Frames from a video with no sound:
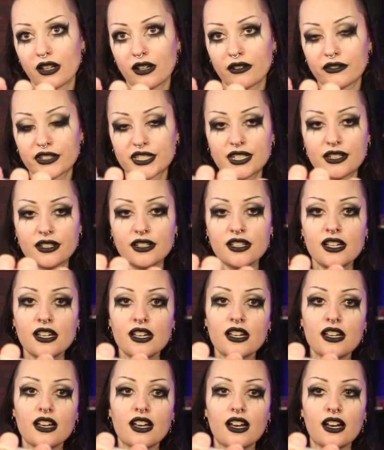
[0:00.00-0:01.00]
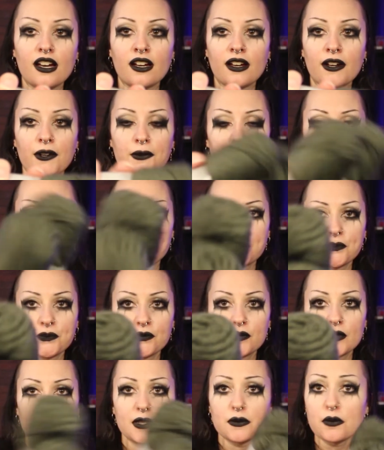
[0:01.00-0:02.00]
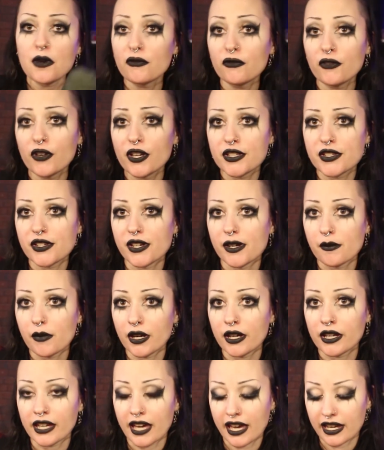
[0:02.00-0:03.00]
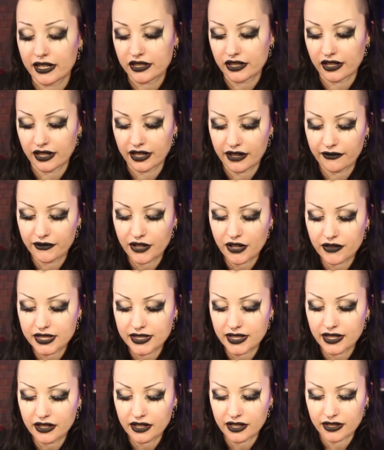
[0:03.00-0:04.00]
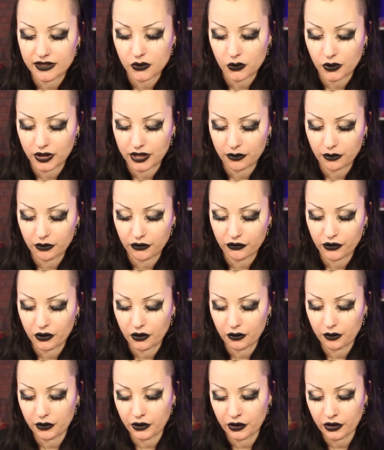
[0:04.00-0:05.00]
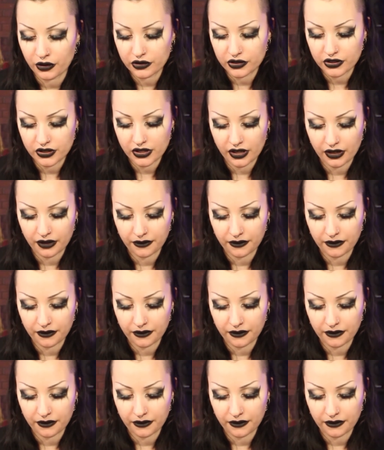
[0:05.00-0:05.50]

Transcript: Arbiter. It's my first time buying it actually. I've never seen it in Sweden before, but